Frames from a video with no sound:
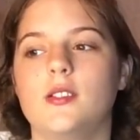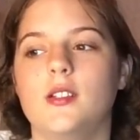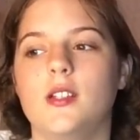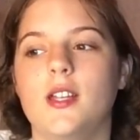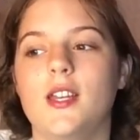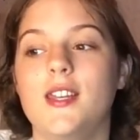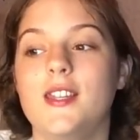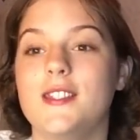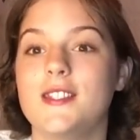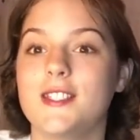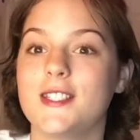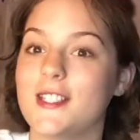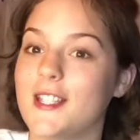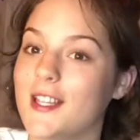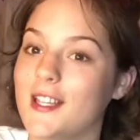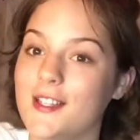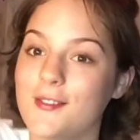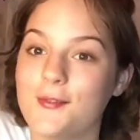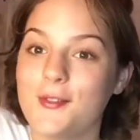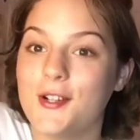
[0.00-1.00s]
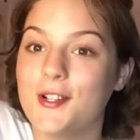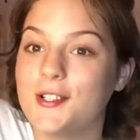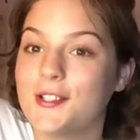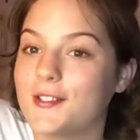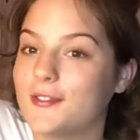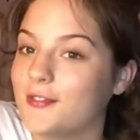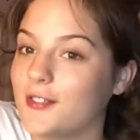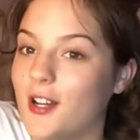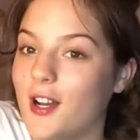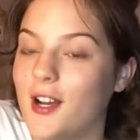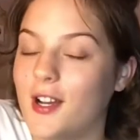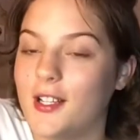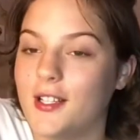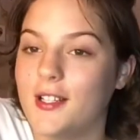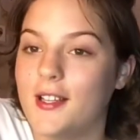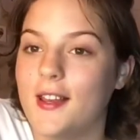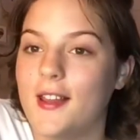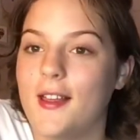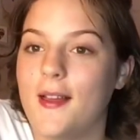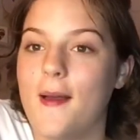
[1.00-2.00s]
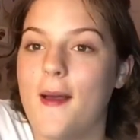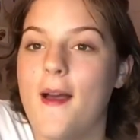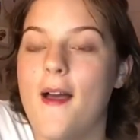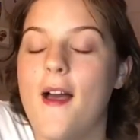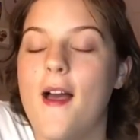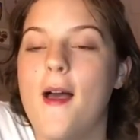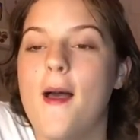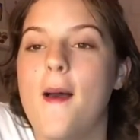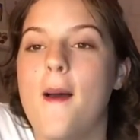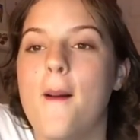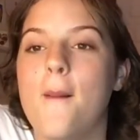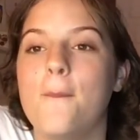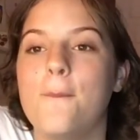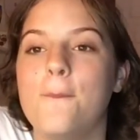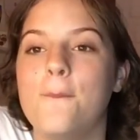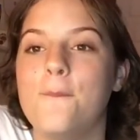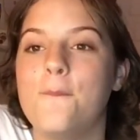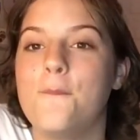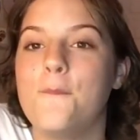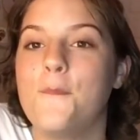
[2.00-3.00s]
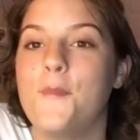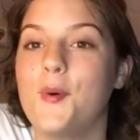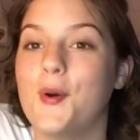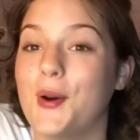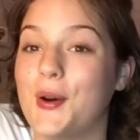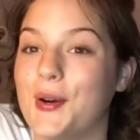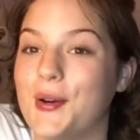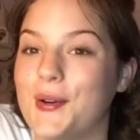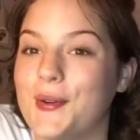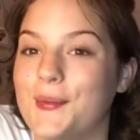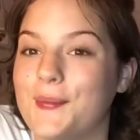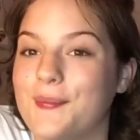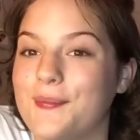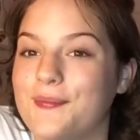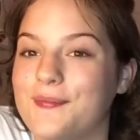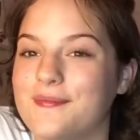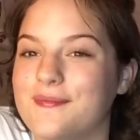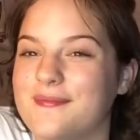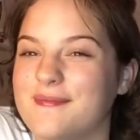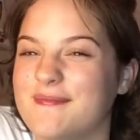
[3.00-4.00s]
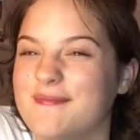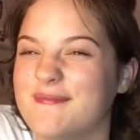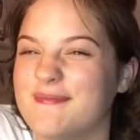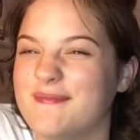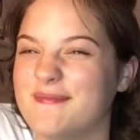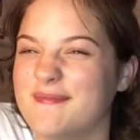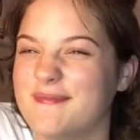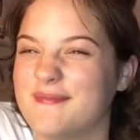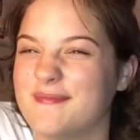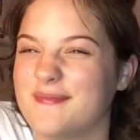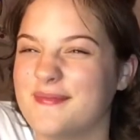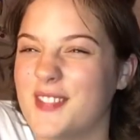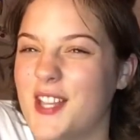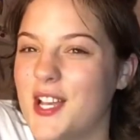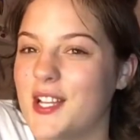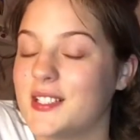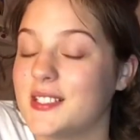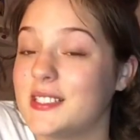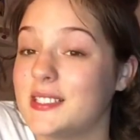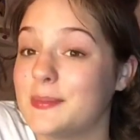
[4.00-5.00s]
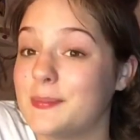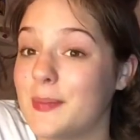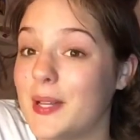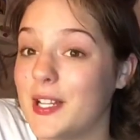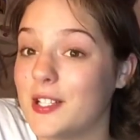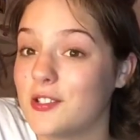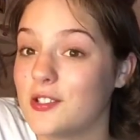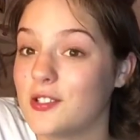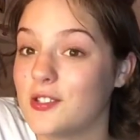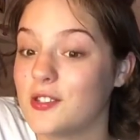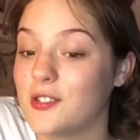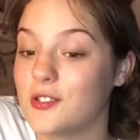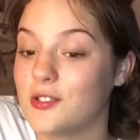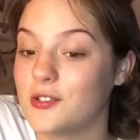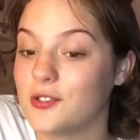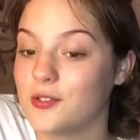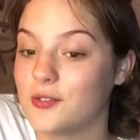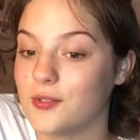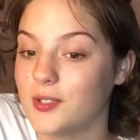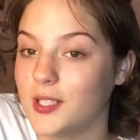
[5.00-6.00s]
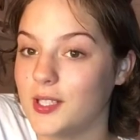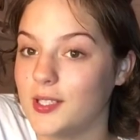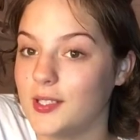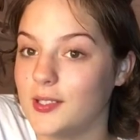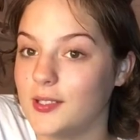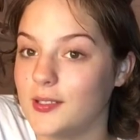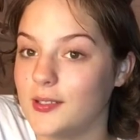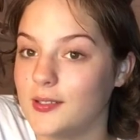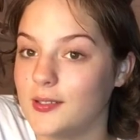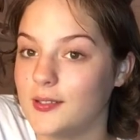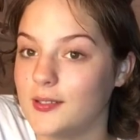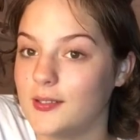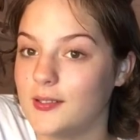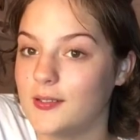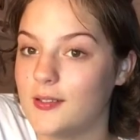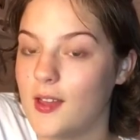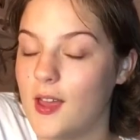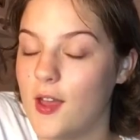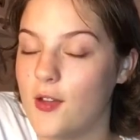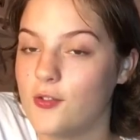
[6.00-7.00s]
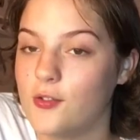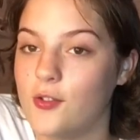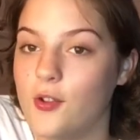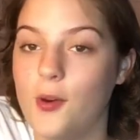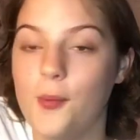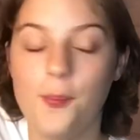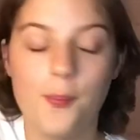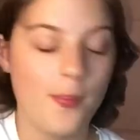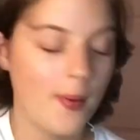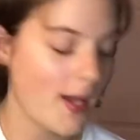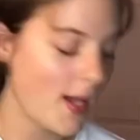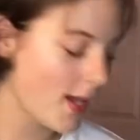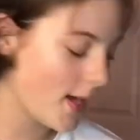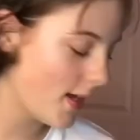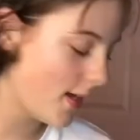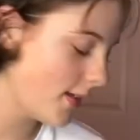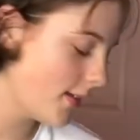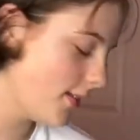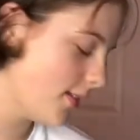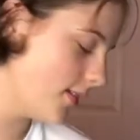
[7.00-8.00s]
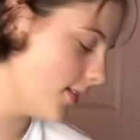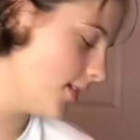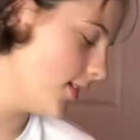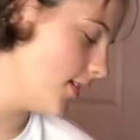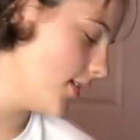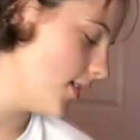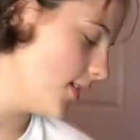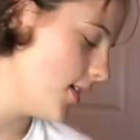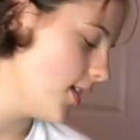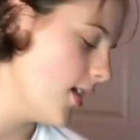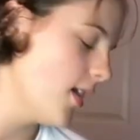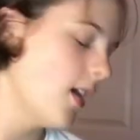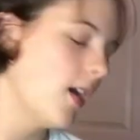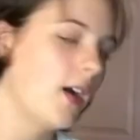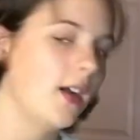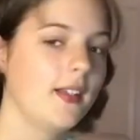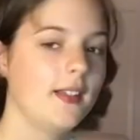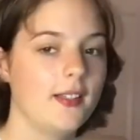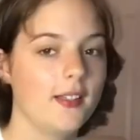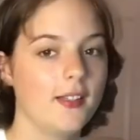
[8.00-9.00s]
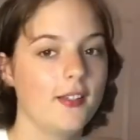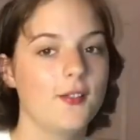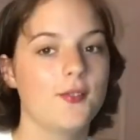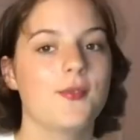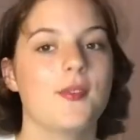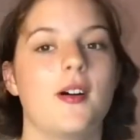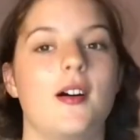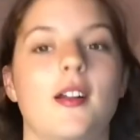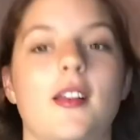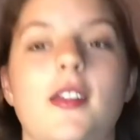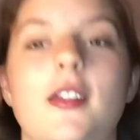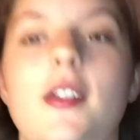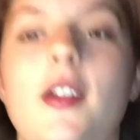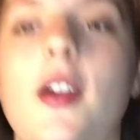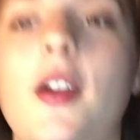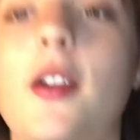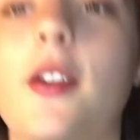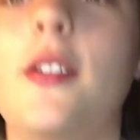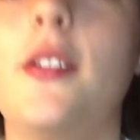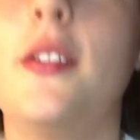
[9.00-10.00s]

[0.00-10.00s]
it works fine, but I smashed the screen. Not bad. I did it a while ago.